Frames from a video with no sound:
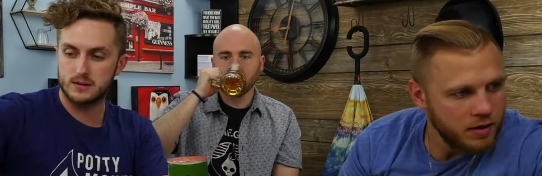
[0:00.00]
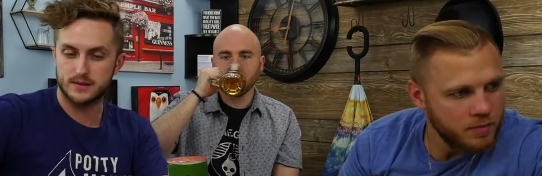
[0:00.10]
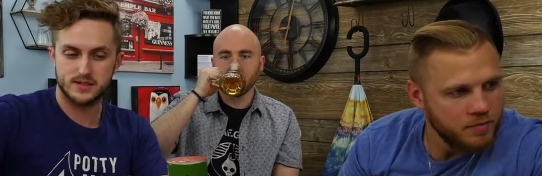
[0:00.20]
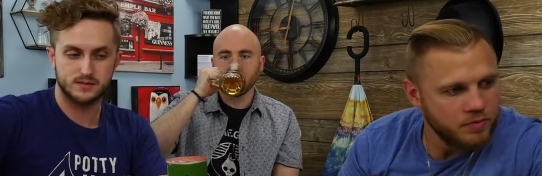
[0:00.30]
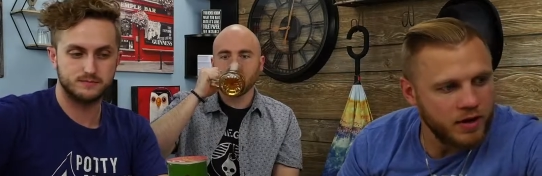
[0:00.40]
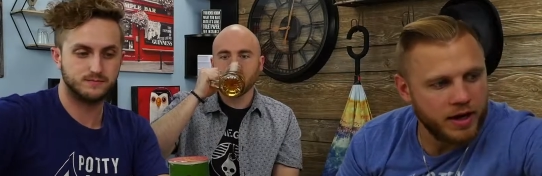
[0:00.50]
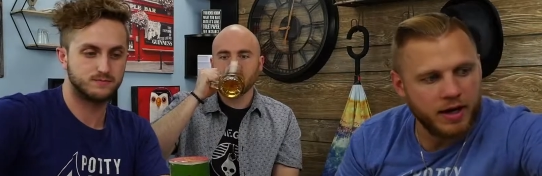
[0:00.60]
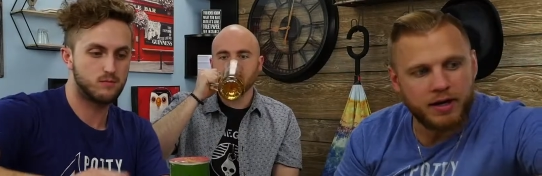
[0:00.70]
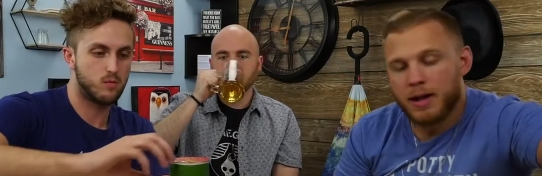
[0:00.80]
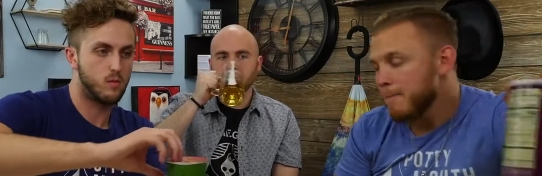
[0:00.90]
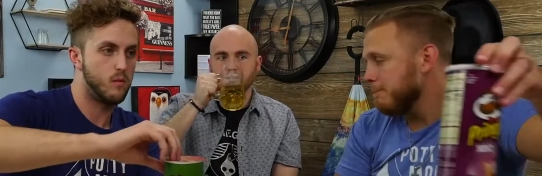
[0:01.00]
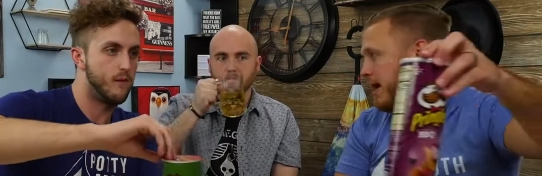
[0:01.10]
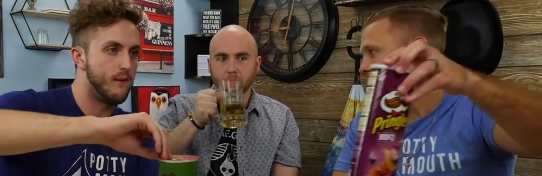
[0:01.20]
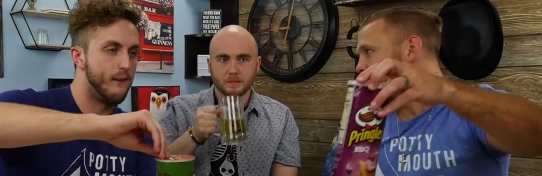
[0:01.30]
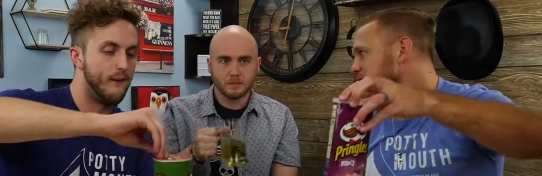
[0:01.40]
Speaker 1: about this one. and
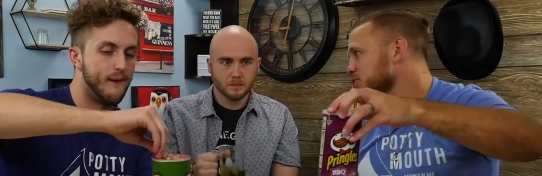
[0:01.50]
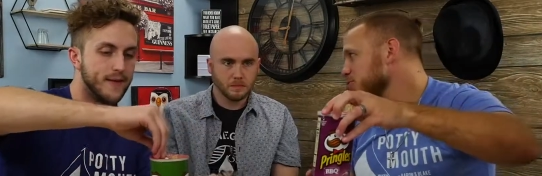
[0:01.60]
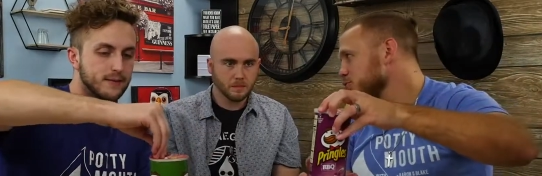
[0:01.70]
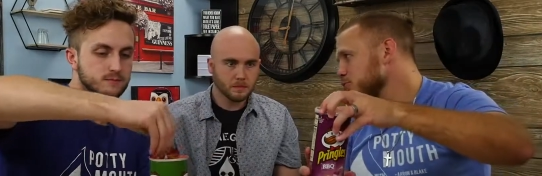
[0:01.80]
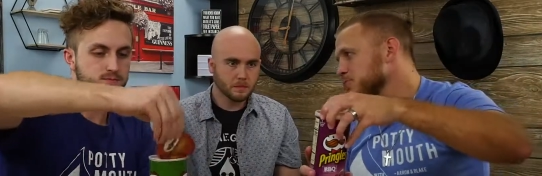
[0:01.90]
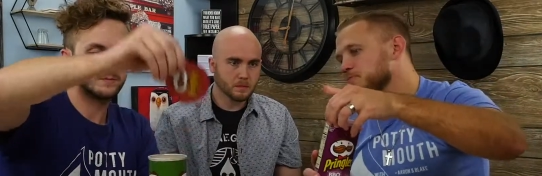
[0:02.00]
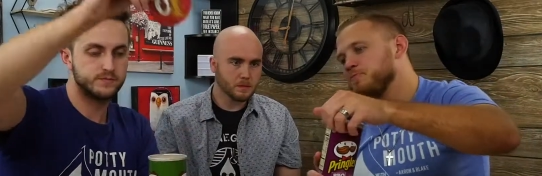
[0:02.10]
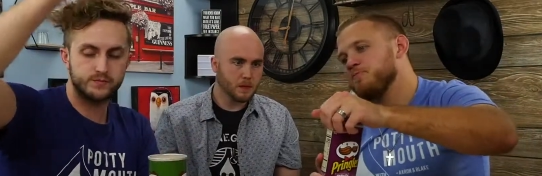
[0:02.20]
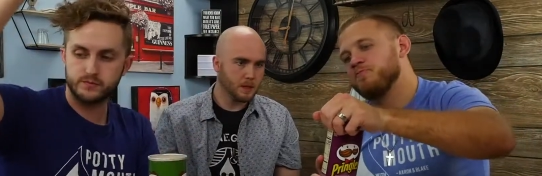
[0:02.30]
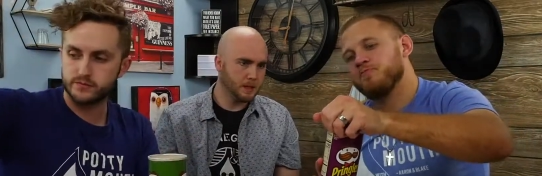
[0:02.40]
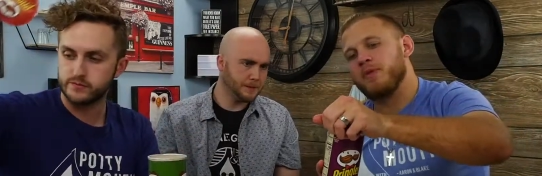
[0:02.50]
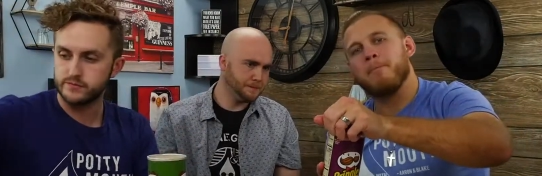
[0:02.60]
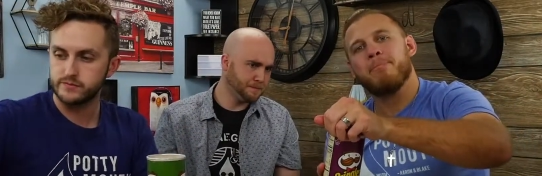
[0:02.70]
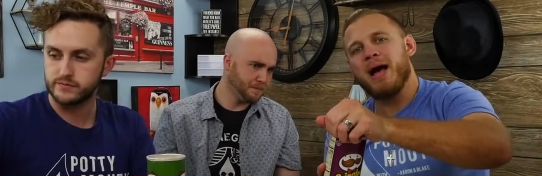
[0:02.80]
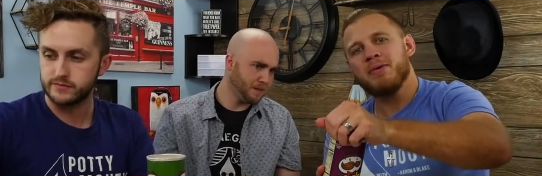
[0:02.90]
barbecue.
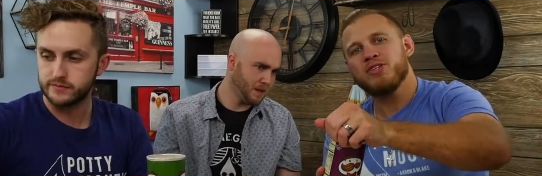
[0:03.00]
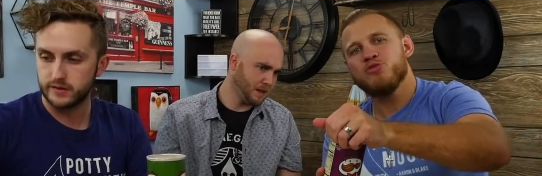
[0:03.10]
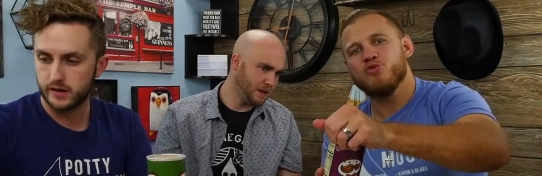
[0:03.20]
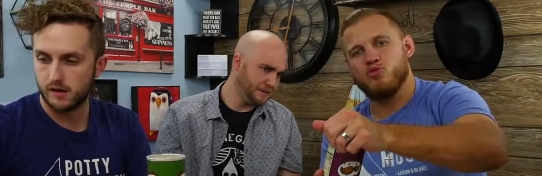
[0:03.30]
Barbecue.